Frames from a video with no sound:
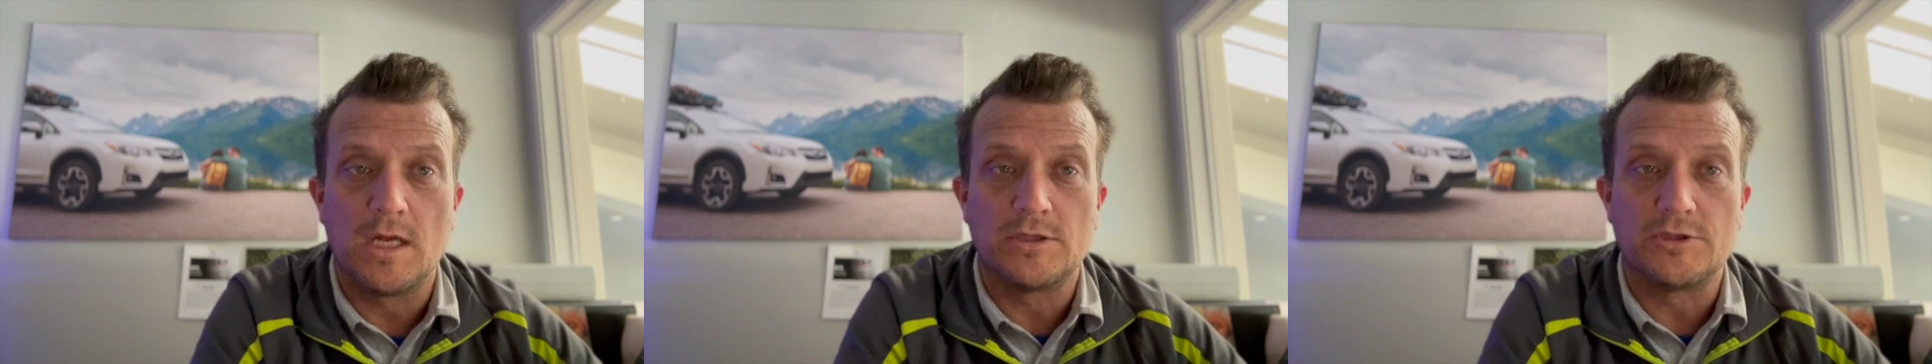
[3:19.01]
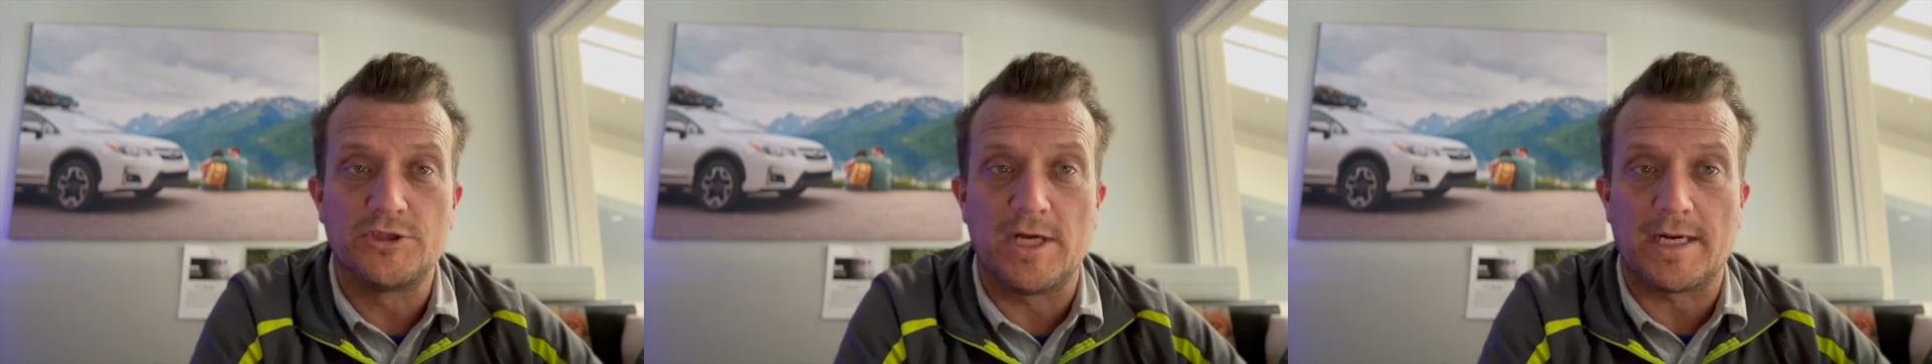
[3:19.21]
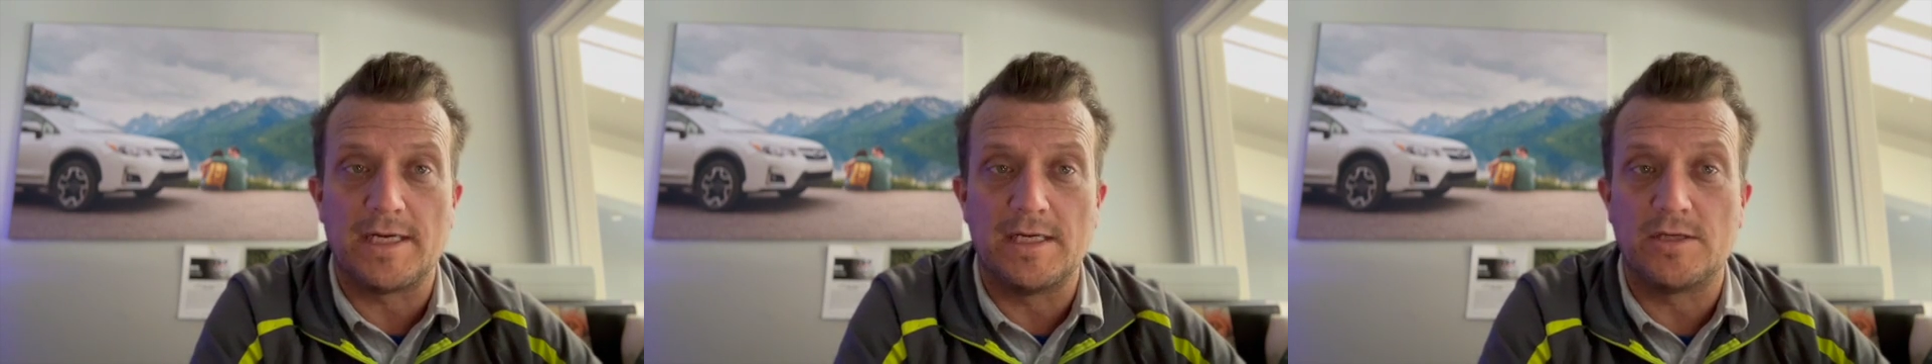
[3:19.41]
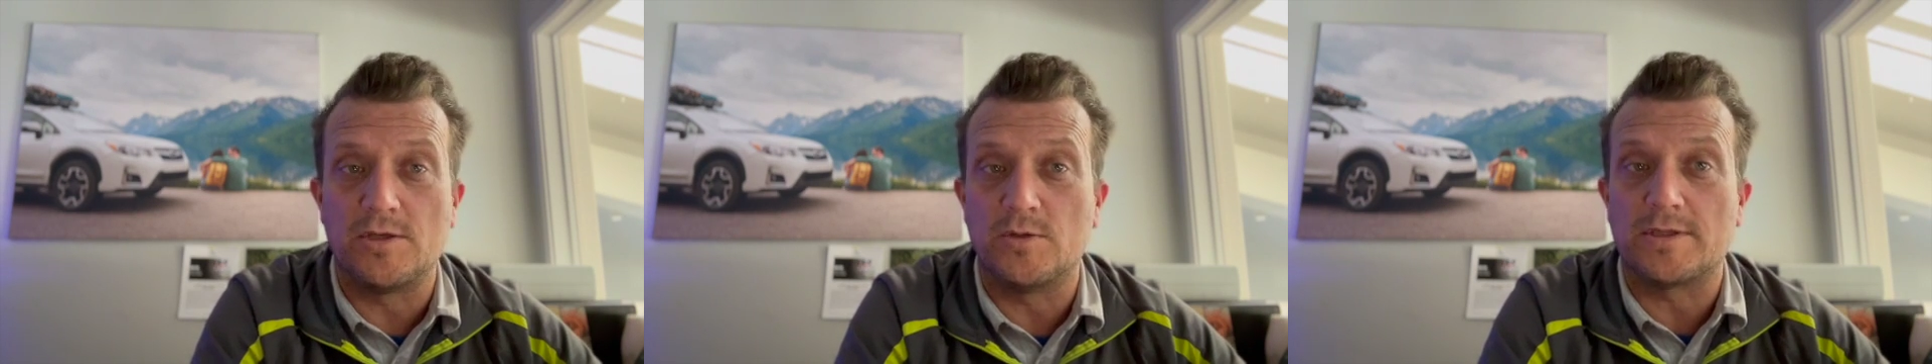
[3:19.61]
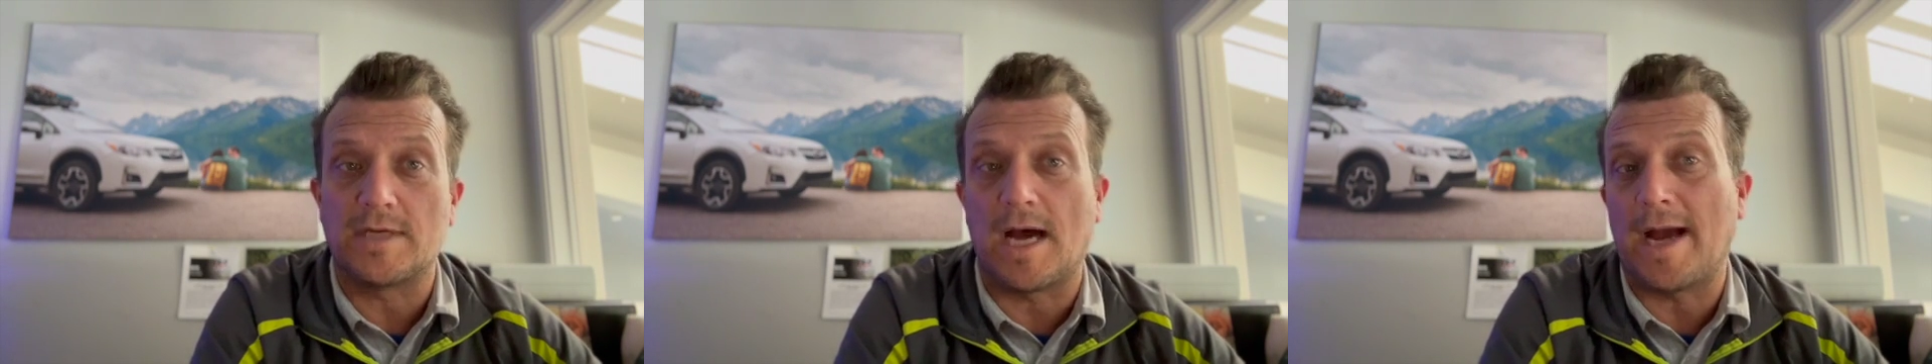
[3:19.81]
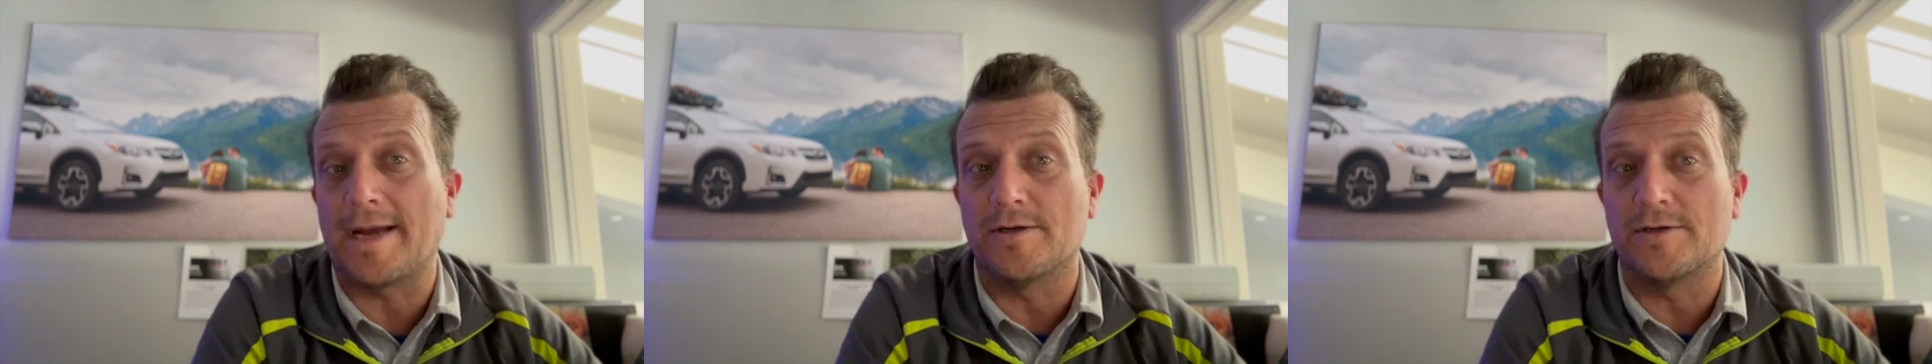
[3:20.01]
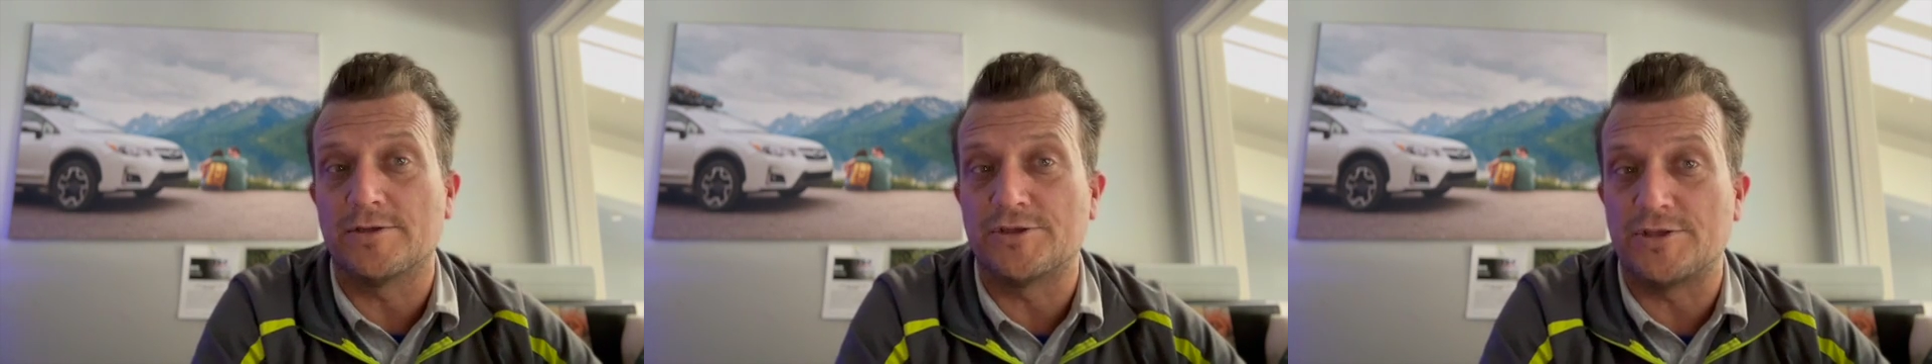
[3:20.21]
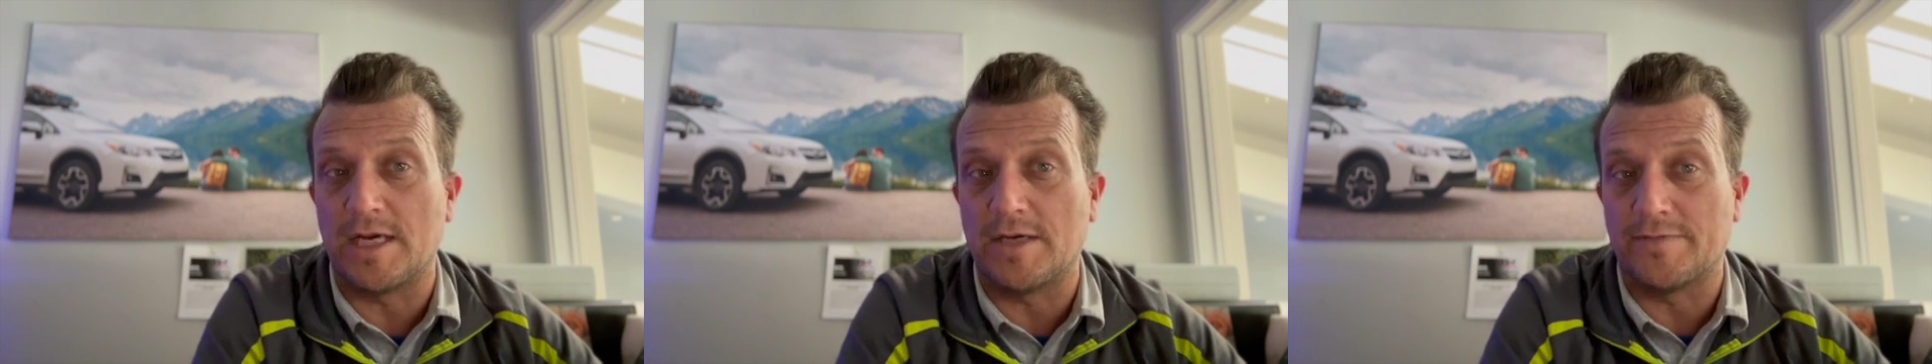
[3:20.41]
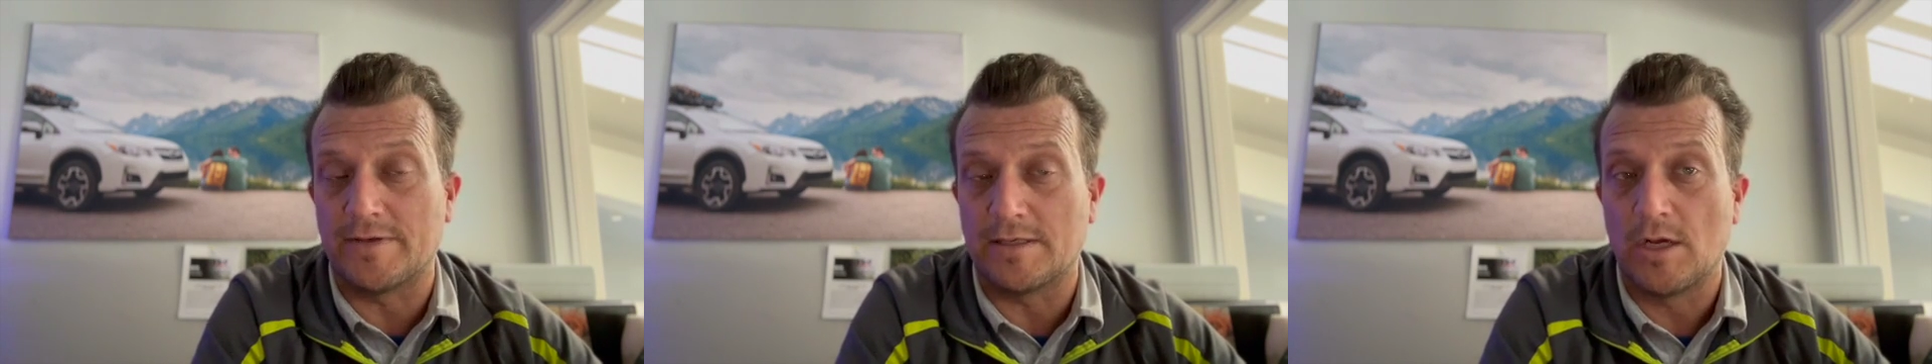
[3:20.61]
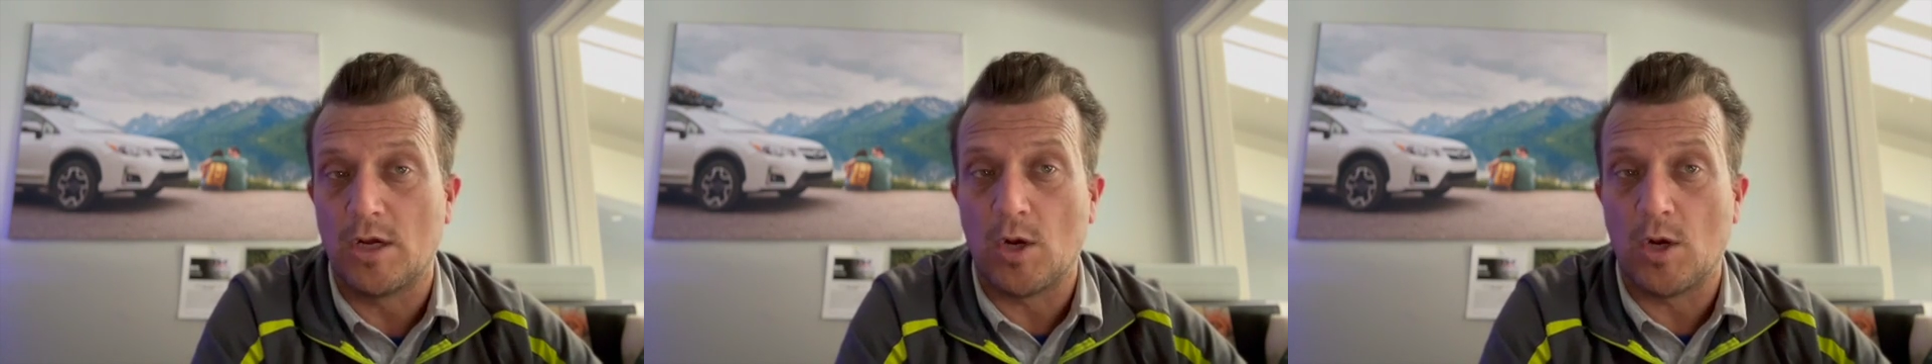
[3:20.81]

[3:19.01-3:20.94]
check into tire shaving.